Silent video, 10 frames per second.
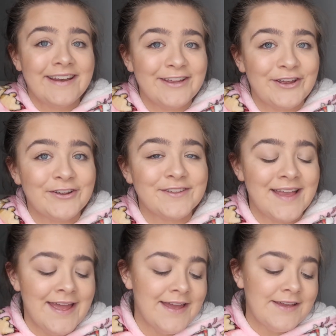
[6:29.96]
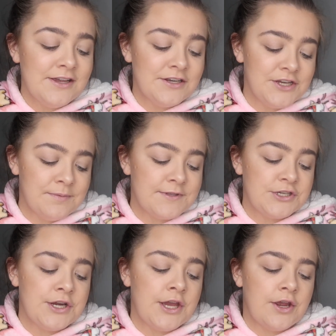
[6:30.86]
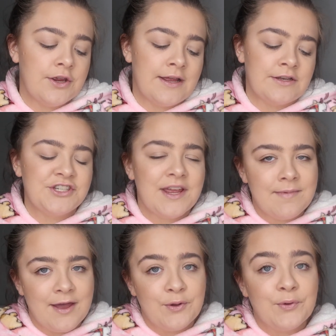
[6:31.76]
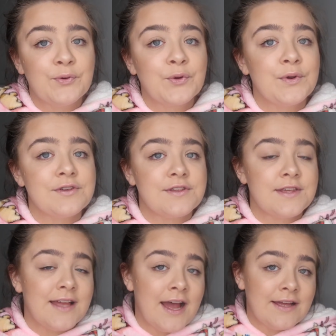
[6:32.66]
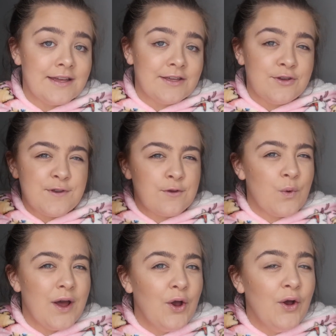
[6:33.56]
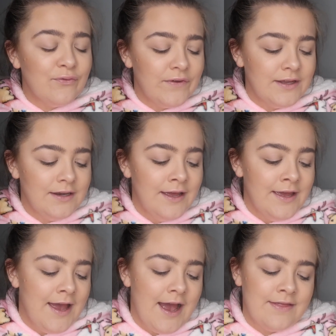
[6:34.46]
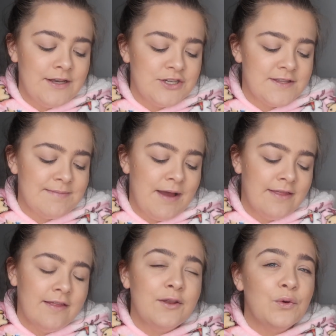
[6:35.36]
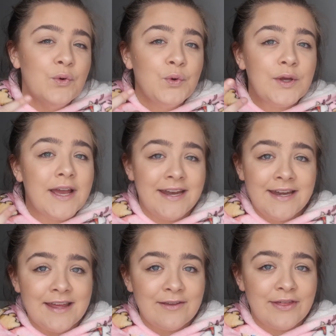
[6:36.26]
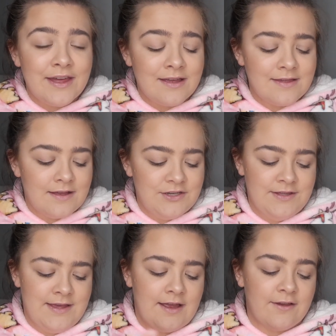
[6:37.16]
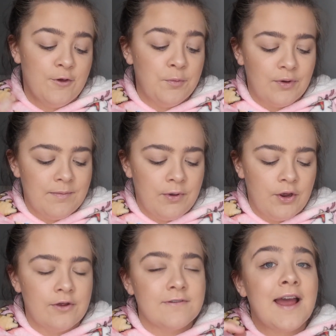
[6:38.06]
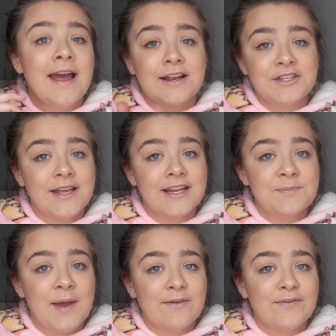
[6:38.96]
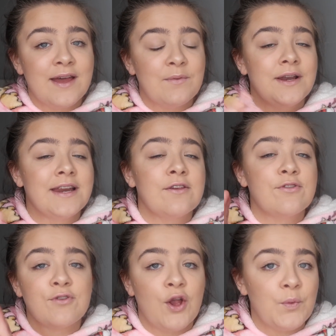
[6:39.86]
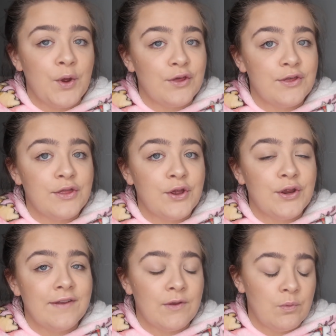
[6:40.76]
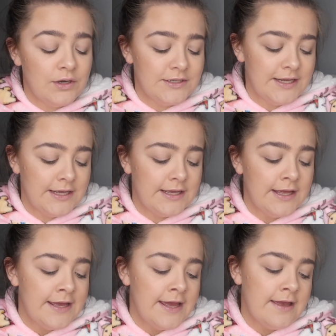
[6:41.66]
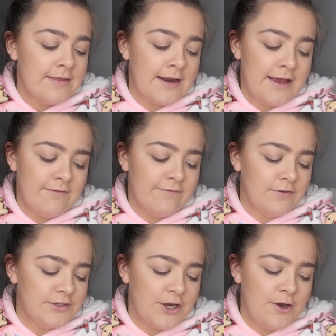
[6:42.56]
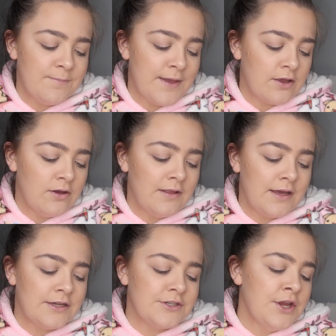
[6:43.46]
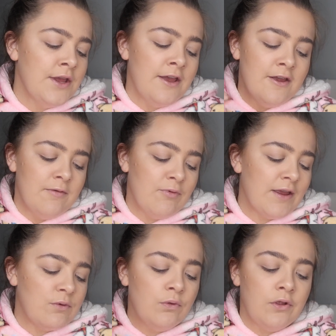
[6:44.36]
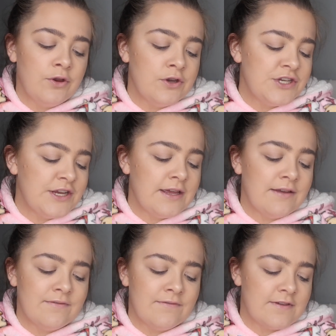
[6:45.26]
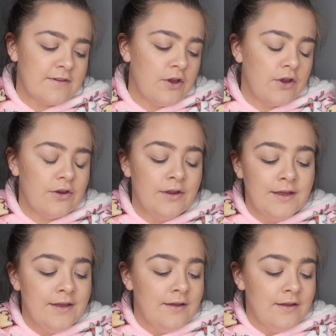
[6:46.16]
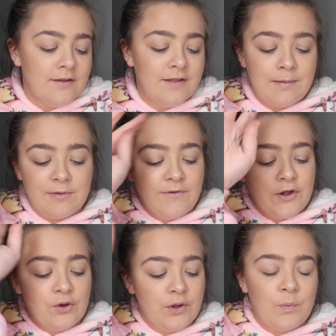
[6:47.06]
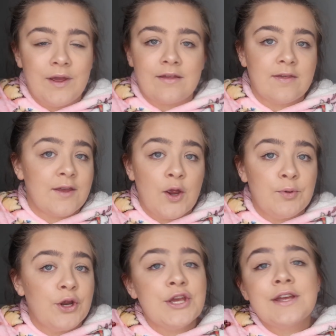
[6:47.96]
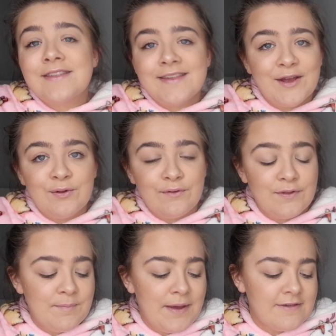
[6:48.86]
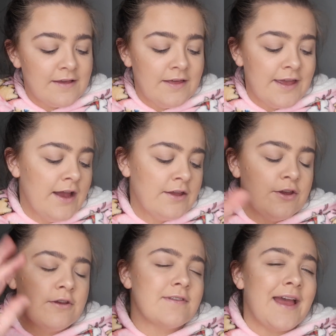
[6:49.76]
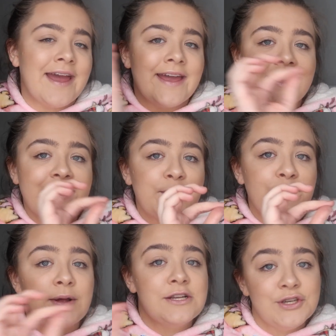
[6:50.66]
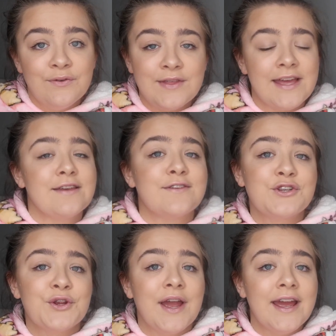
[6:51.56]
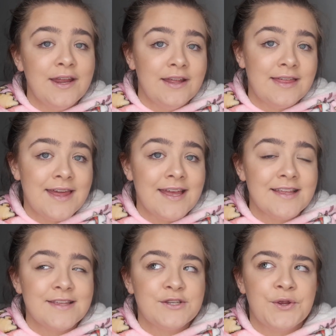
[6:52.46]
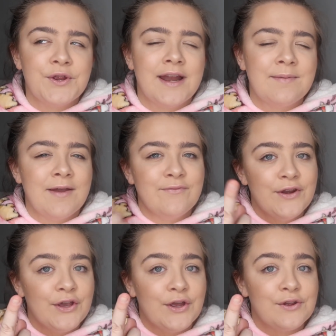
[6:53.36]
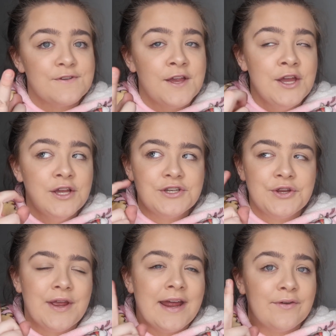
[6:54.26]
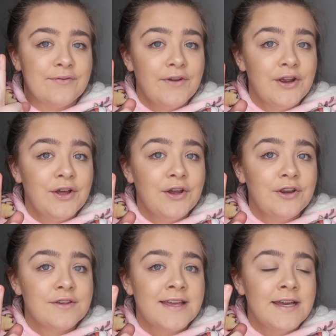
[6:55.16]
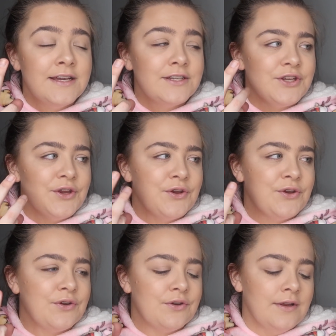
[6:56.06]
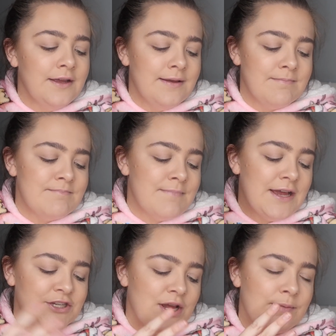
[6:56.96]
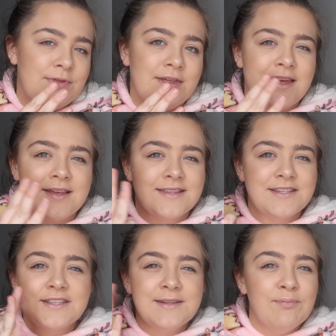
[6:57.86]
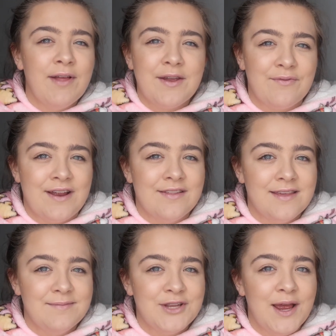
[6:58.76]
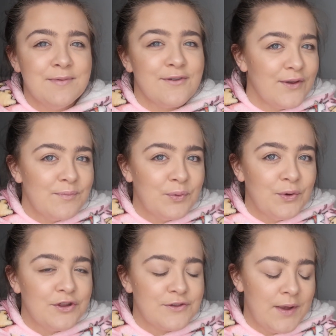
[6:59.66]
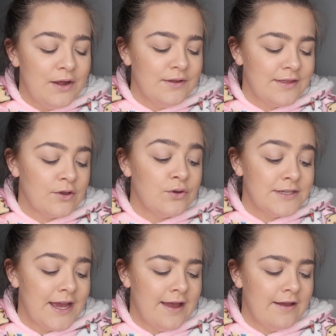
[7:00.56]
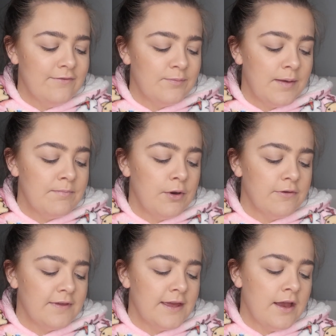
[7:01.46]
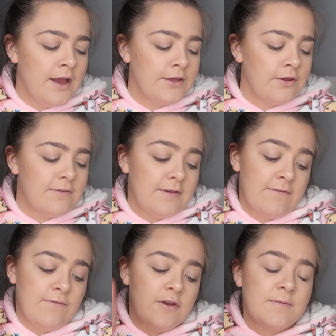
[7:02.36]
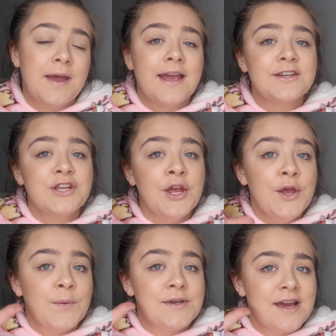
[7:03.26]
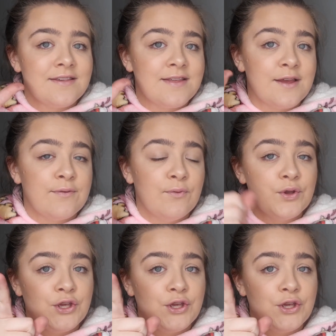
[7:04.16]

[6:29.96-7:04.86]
use YouTube Studio and Gmail because I use those quite often, and then just some other little editing things such as like superimpose. I actually had to pay for that one. It is so worth it though if you want it. Then I have Fonto, Pic Collage, Prequel, Huji, Visco, Clips, Photogrid, Wix, GoPro. You can see all of them. Basically I use a bunch of these to edit things, to edit my videos, to edit photos, to mash up things, just to play around sometimes if I'm bored as well. They're good to have, but mostly I use this first page which has things for